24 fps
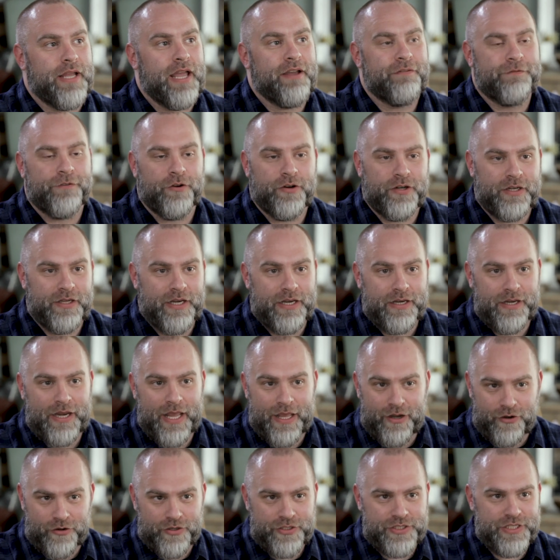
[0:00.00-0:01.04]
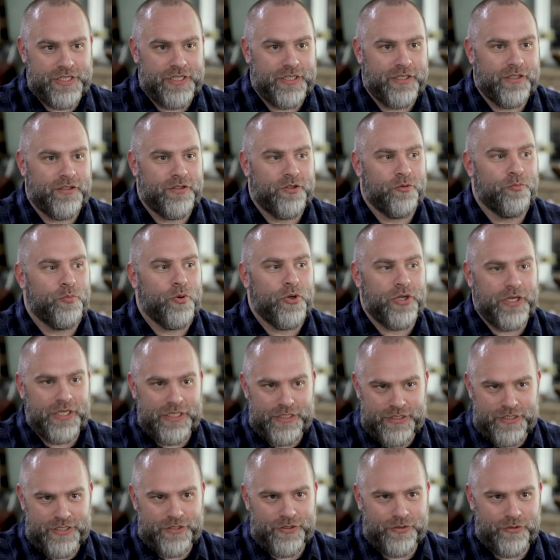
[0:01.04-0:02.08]
effort and energy you put
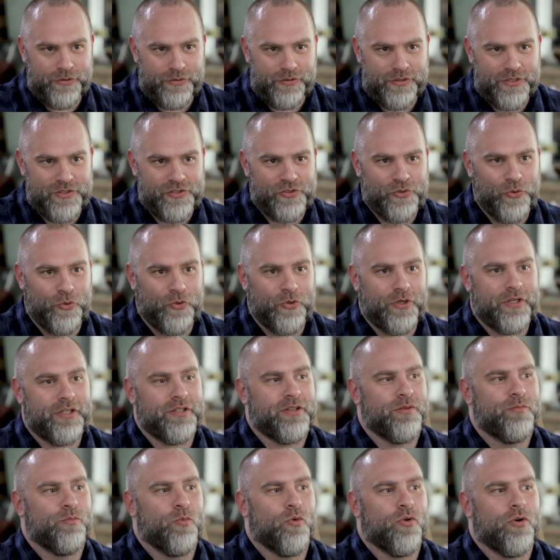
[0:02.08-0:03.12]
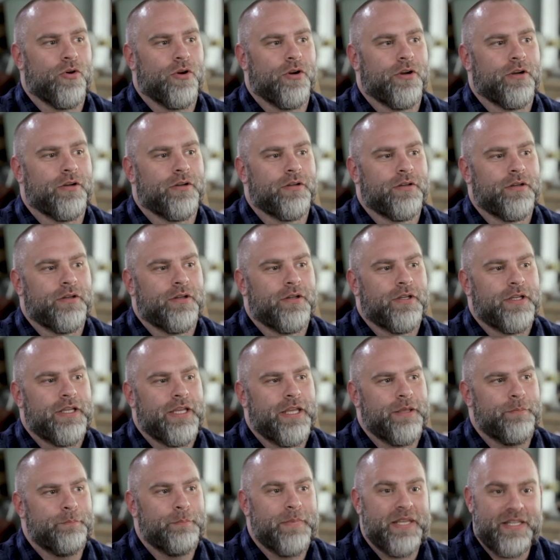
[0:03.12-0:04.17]
into the story, the more
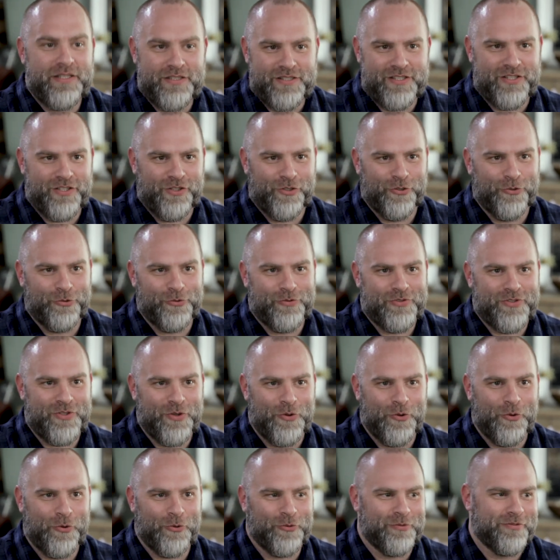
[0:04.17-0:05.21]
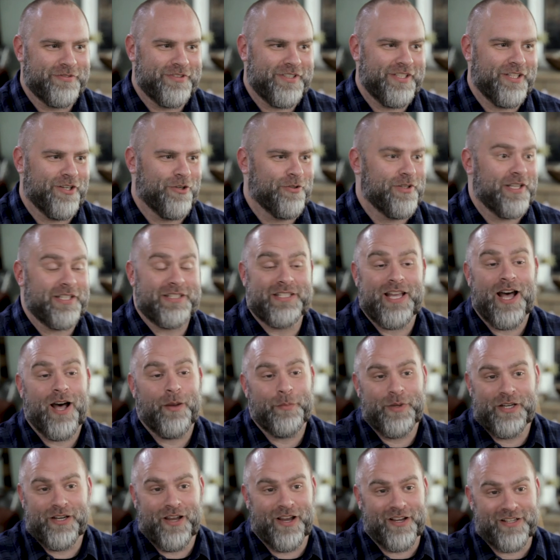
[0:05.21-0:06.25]
it means to you. So, you know, like
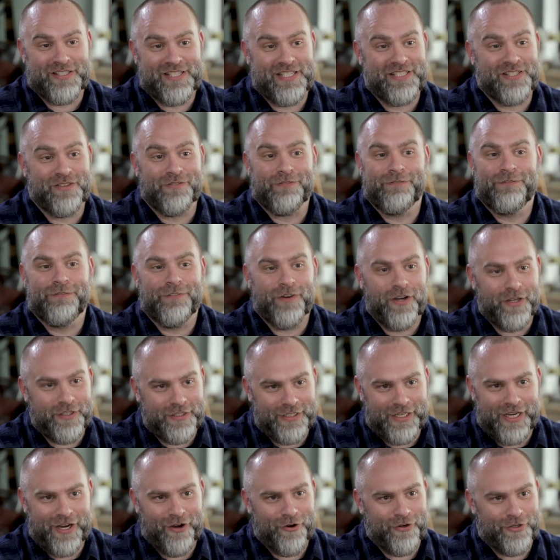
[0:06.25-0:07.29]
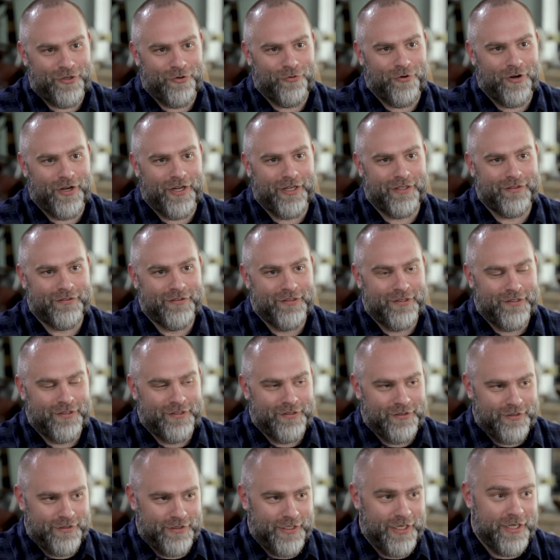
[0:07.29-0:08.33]
Tommy Knox, he's a fun character, right?
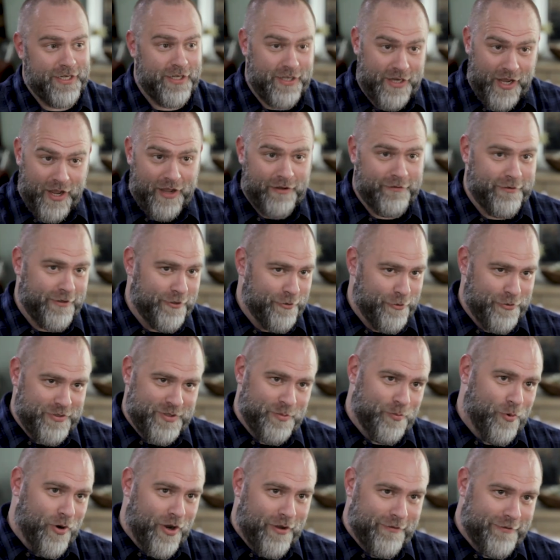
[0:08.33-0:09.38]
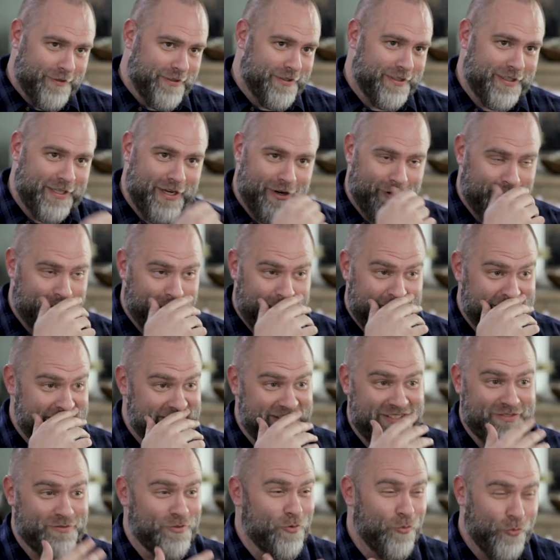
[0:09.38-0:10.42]
And Nava, who's the prophet in the character,
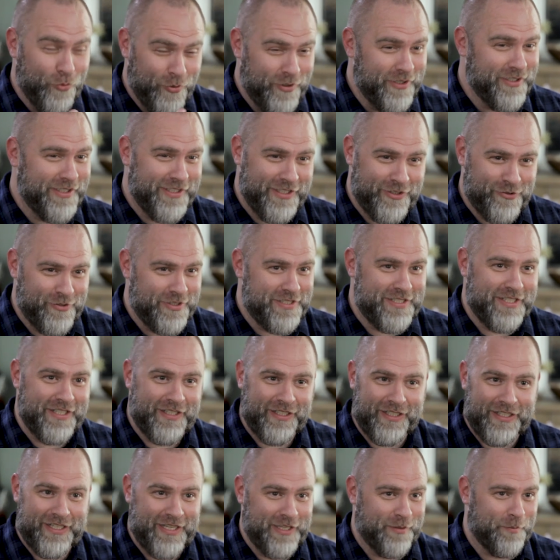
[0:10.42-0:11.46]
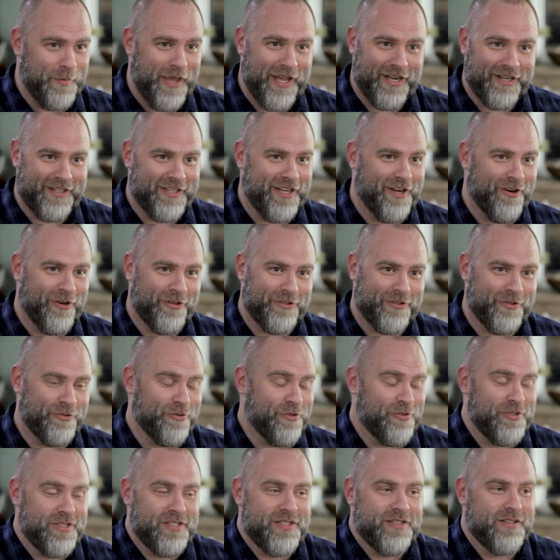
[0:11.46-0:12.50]
he's a really interesting, enigmatic character.
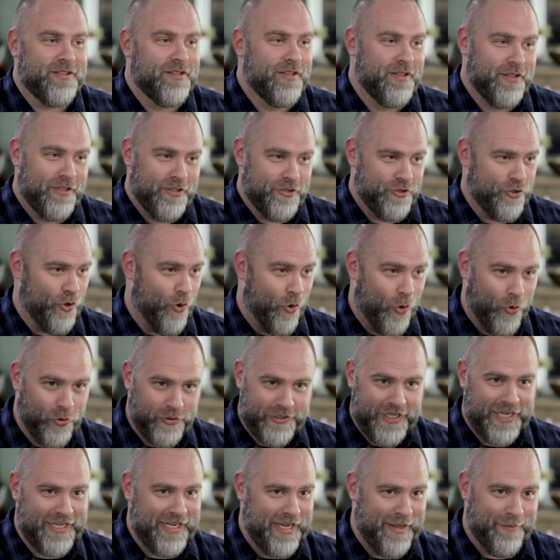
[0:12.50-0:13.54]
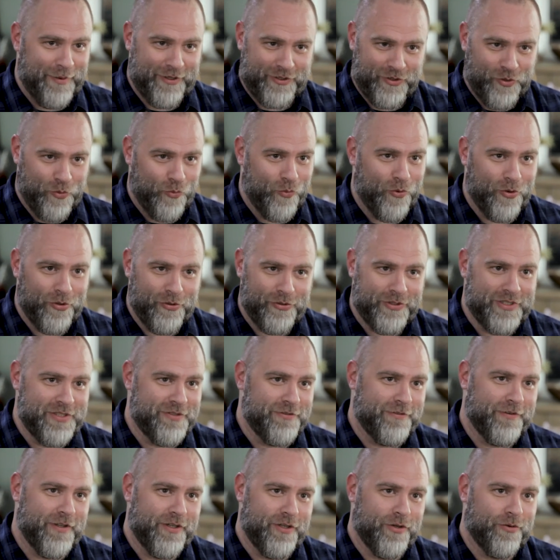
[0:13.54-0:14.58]
They're just, the whole dynamic, the world is
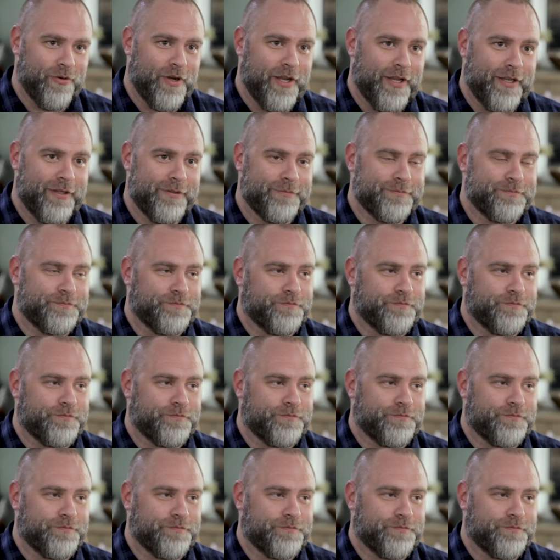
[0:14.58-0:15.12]
fun to write.